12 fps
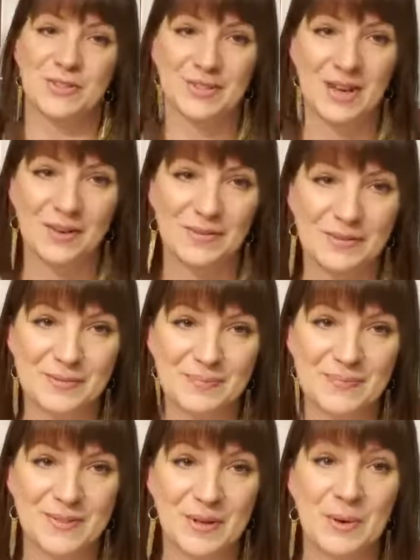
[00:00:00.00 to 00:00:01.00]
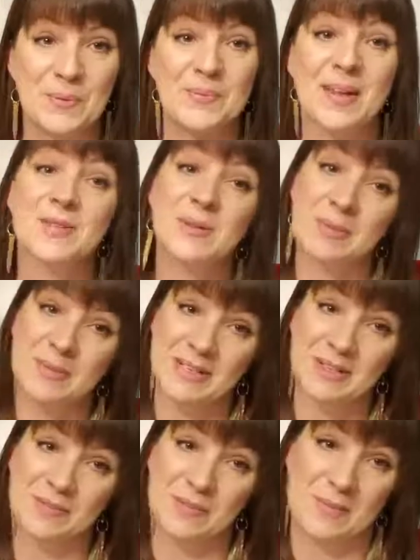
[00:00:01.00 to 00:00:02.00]
yourself. So that's what I'm going
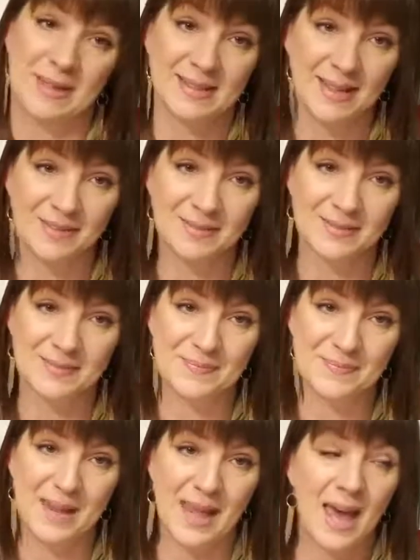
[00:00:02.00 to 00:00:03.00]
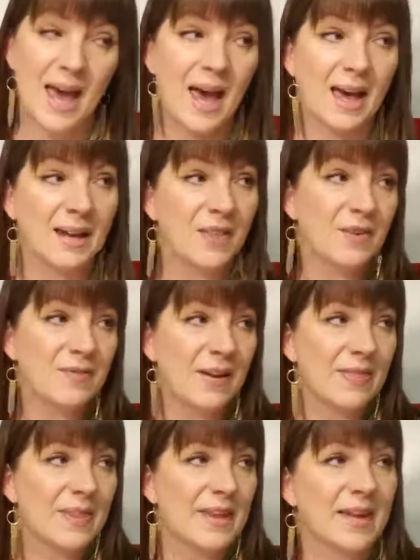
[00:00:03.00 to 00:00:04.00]
to do for myself. Another
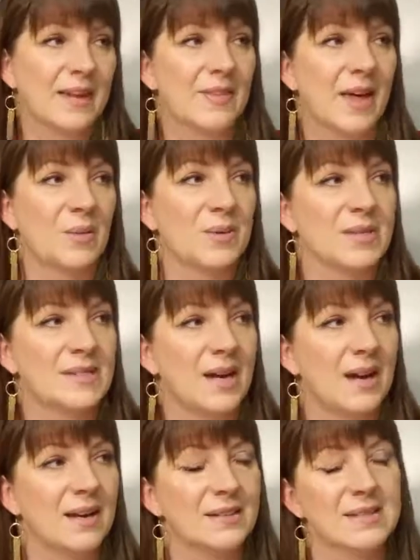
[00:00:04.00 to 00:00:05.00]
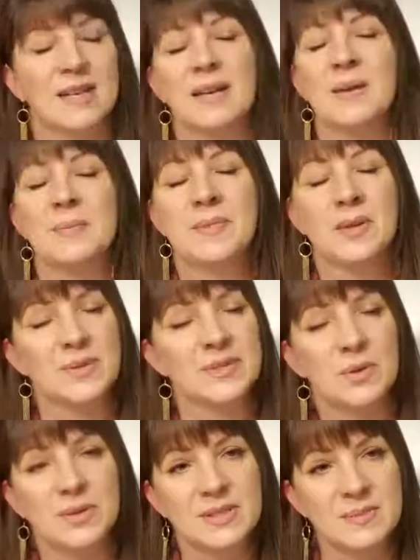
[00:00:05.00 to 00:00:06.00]
fun thing that was talked, um, that was
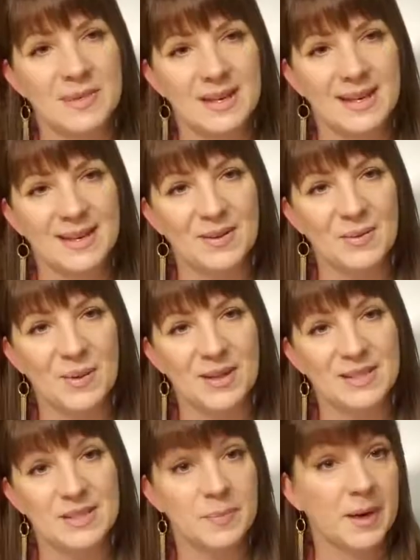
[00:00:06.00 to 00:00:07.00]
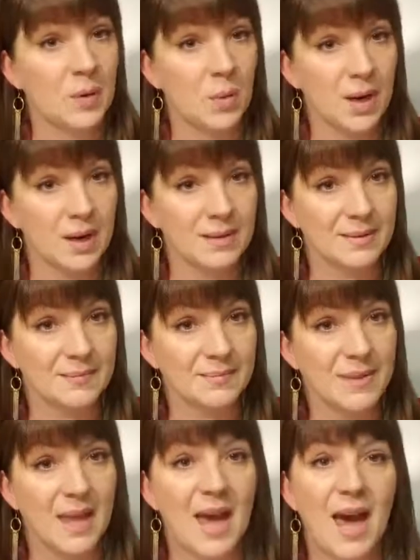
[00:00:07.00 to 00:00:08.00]
told to me was to pick a word.
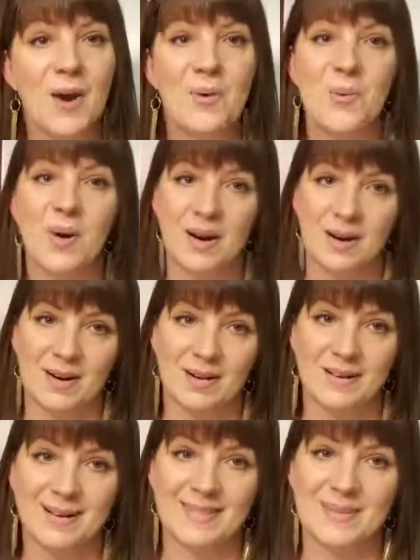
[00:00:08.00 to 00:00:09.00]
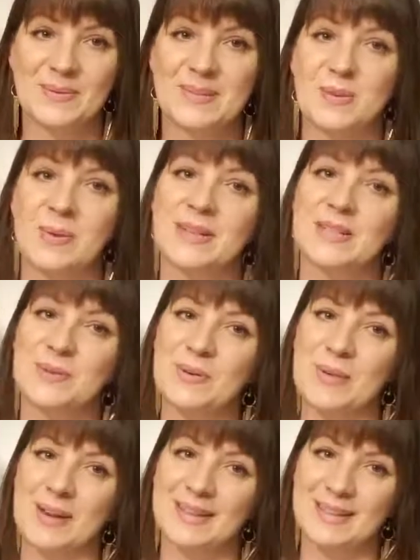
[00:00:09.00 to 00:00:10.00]
A word that was going to
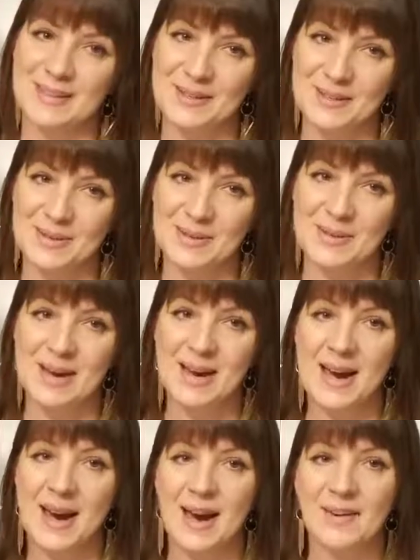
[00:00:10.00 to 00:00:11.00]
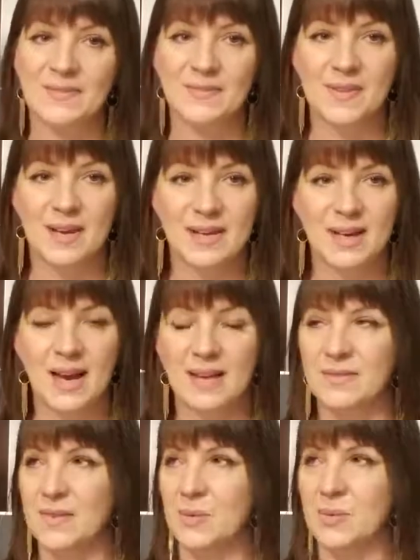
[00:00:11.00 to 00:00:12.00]
remind you of kind
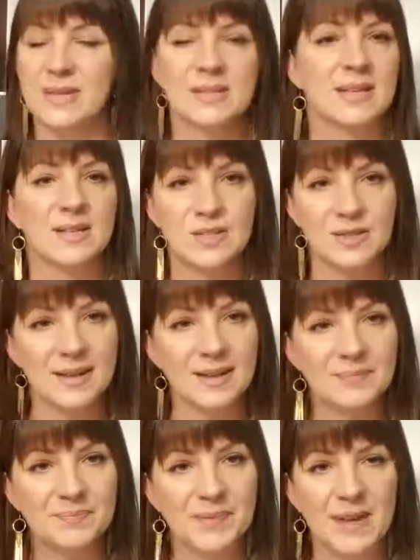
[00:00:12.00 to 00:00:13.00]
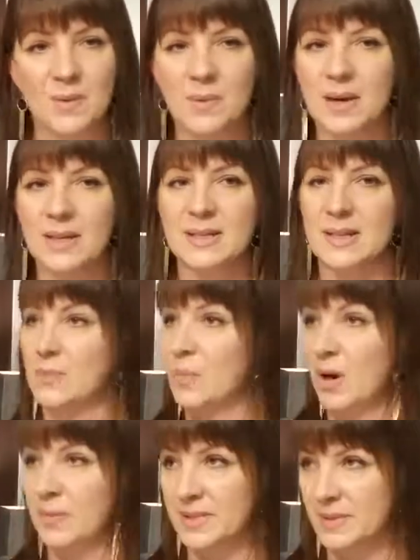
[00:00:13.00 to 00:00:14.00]
of a recentering. Like what did I
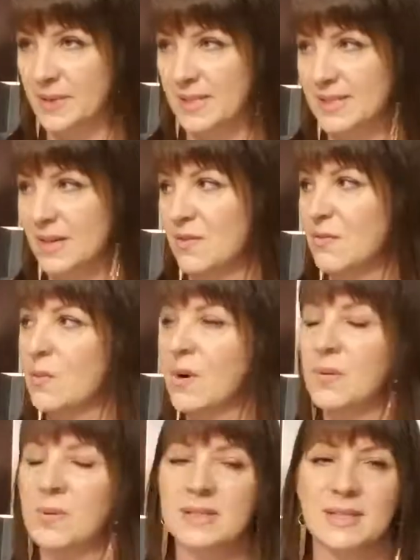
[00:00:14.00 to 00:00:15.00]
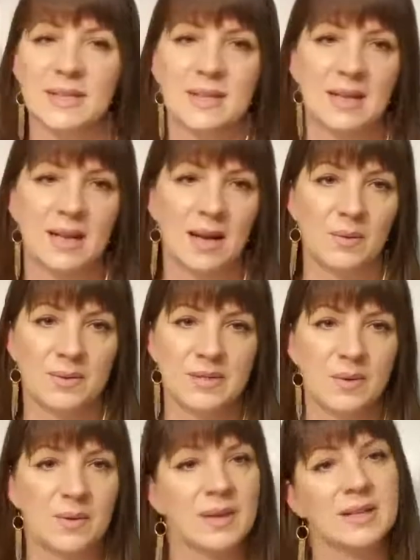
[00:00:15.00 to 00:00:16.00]
promise myself? What was it that I was
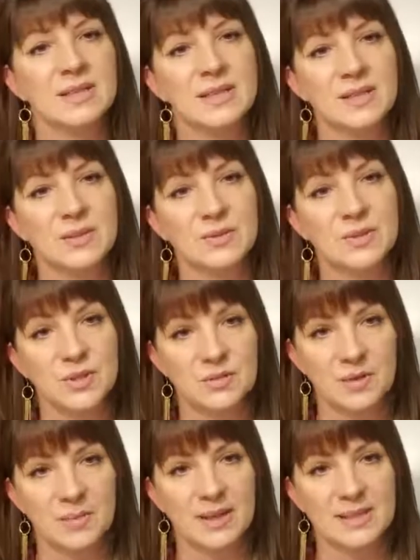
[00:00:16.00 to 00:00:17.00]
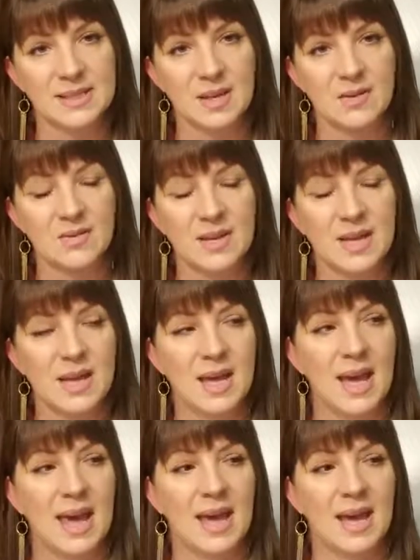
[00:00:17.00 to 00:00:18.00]
going to do for myself?
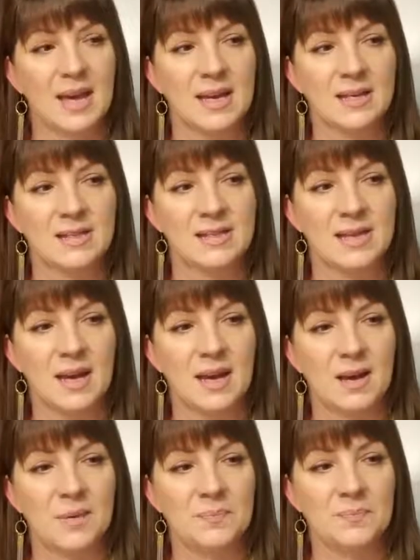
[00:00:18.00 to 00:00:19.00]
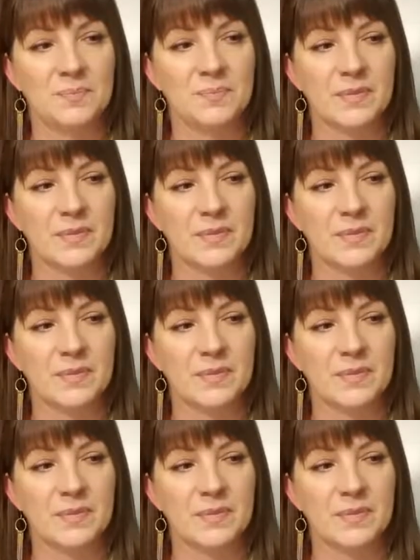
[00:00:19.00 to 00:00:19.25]
And um,